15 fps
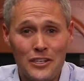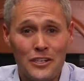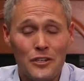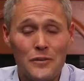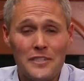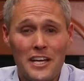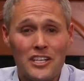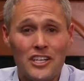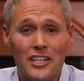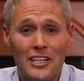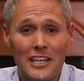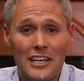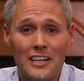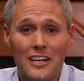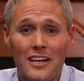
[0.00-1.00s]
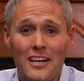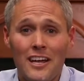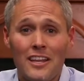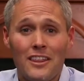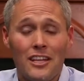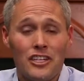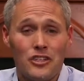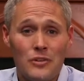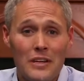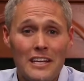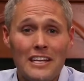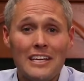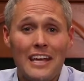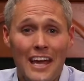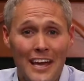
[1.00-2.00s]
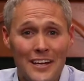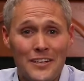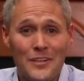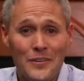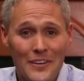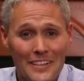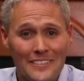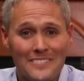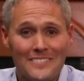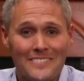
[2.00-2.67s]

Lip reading: to do such a thing, the treaty can't do it.